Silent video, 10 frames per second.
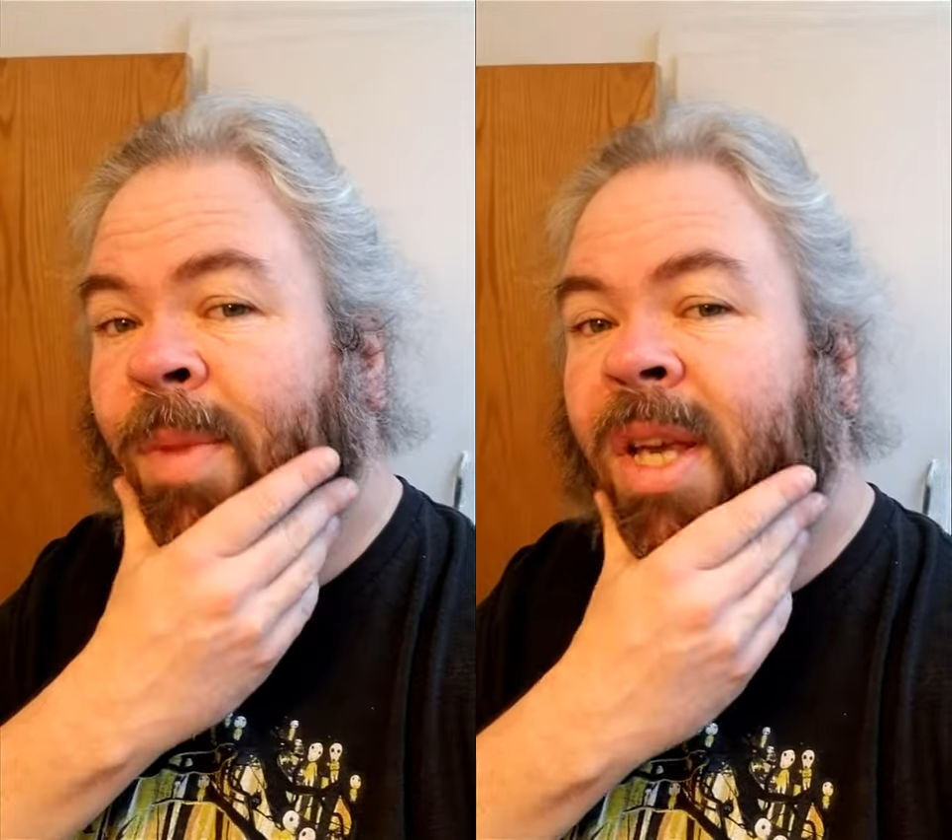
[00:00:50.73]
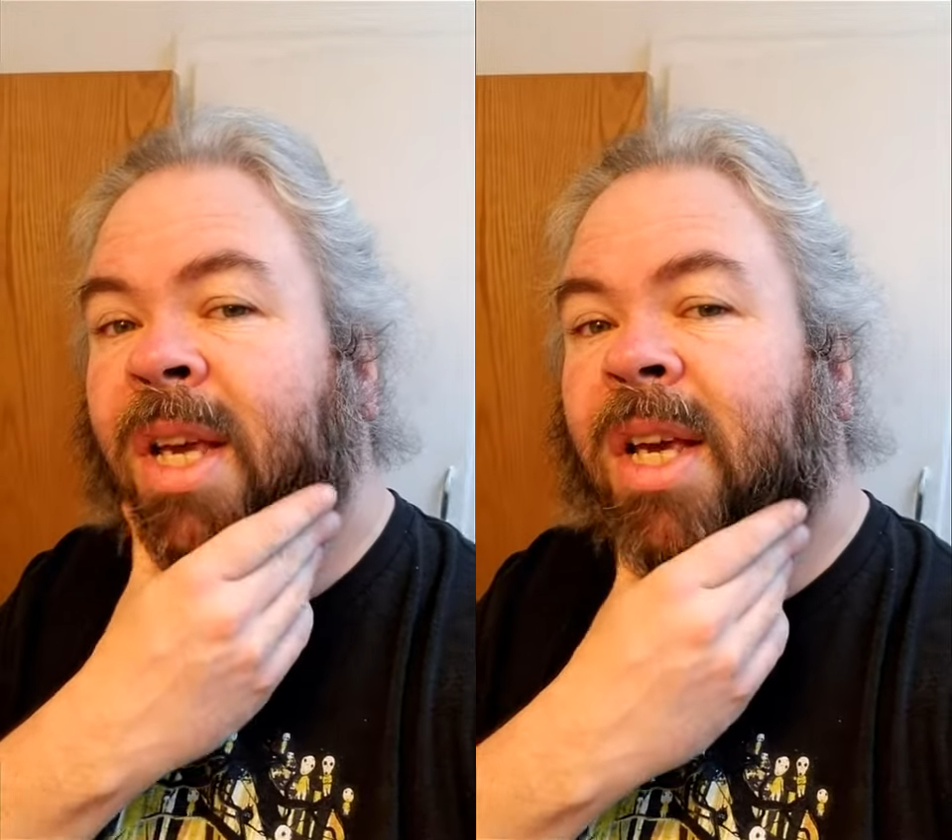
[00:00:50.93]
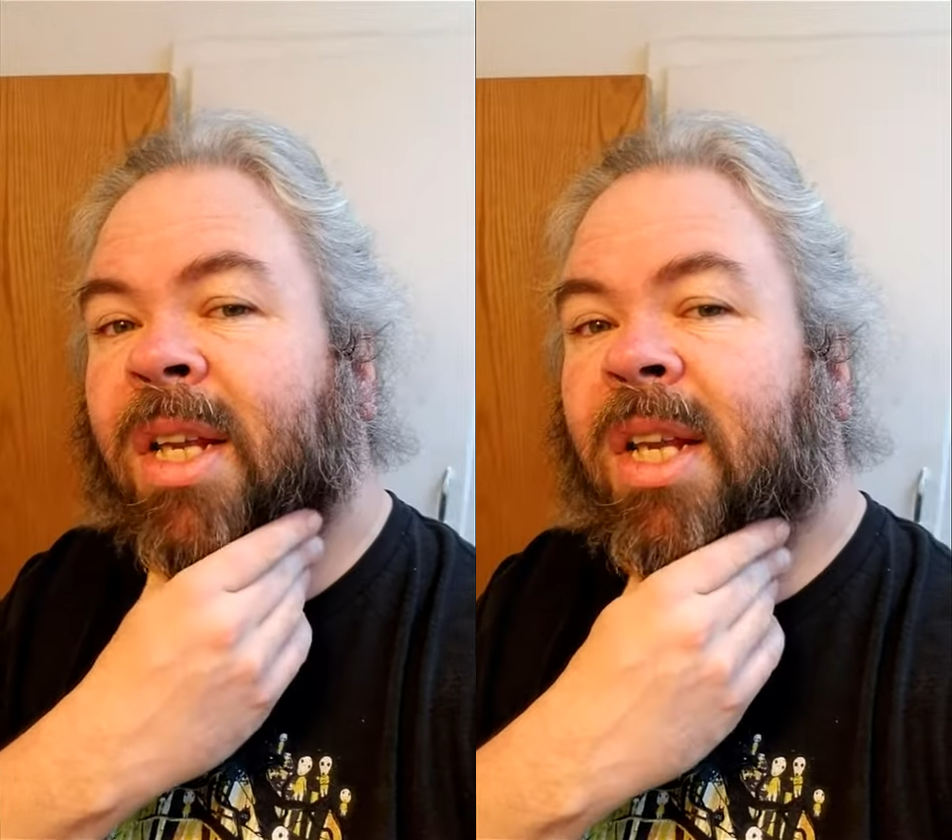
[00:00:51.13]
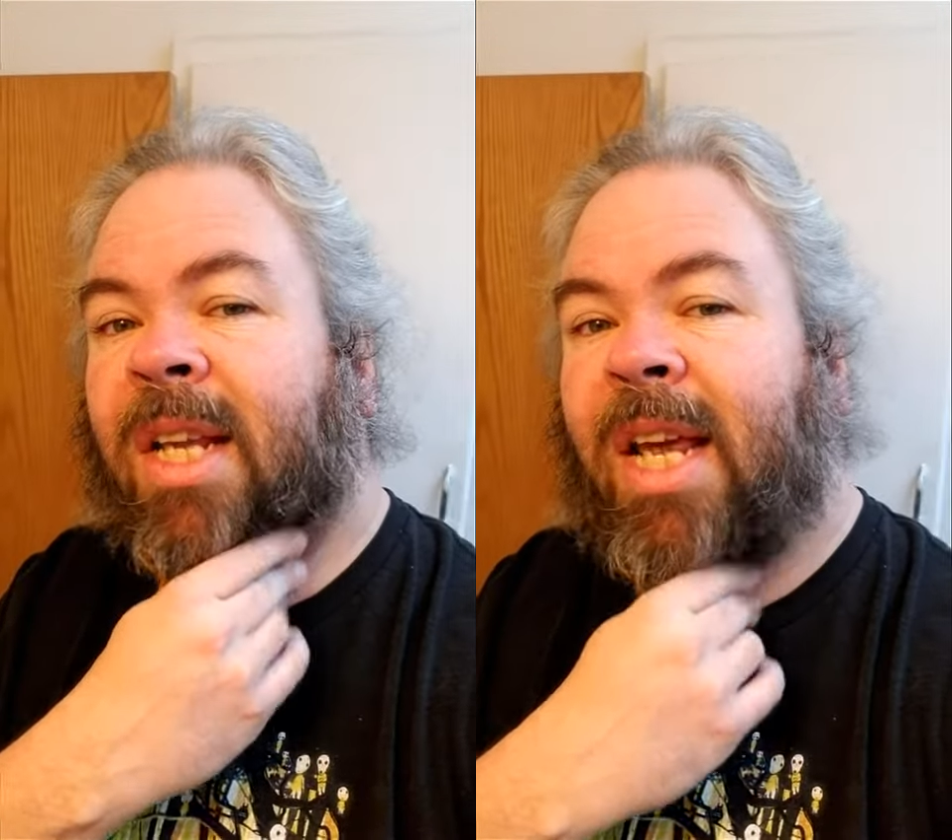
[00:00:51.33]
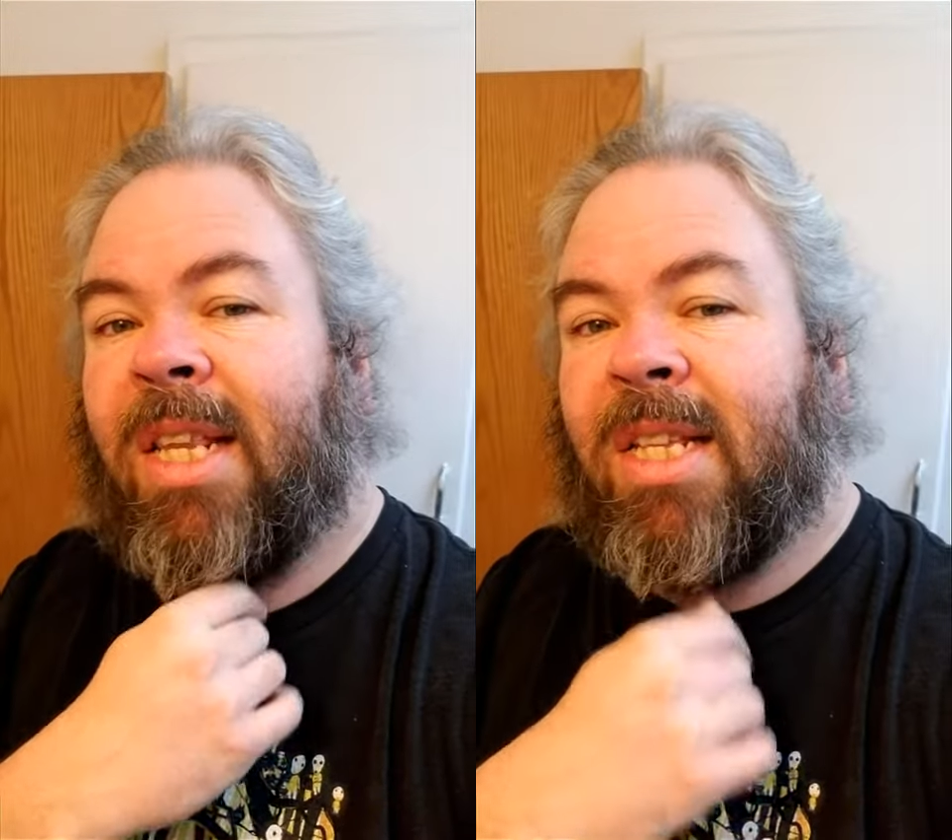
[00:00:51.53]
to
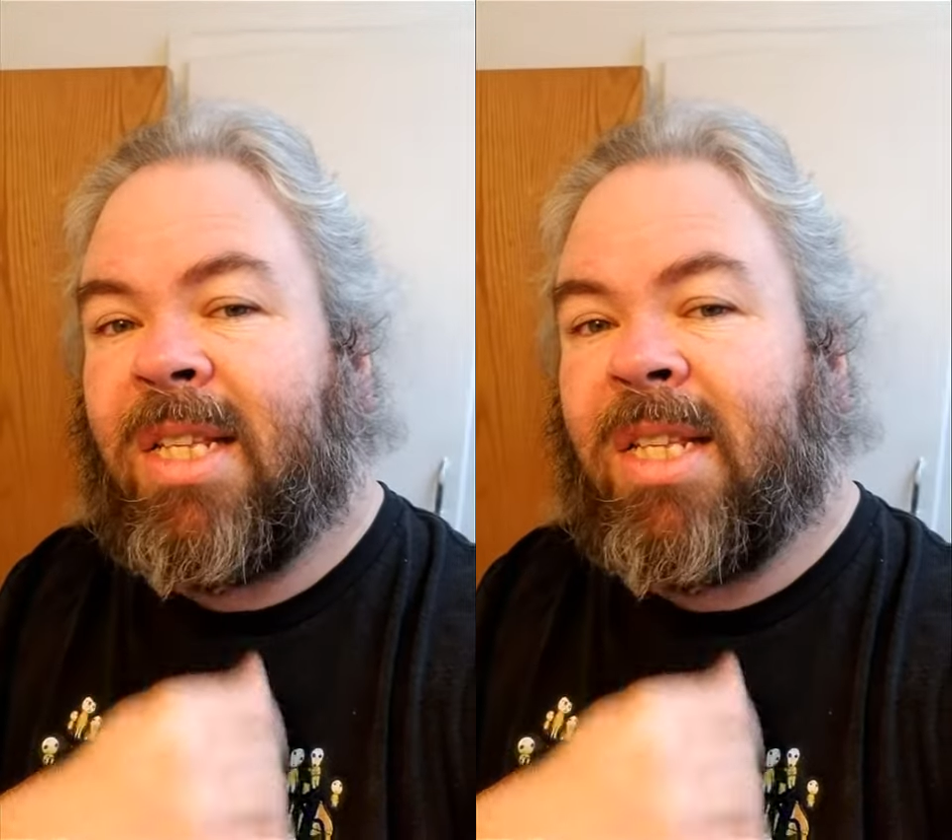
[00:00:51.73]
take this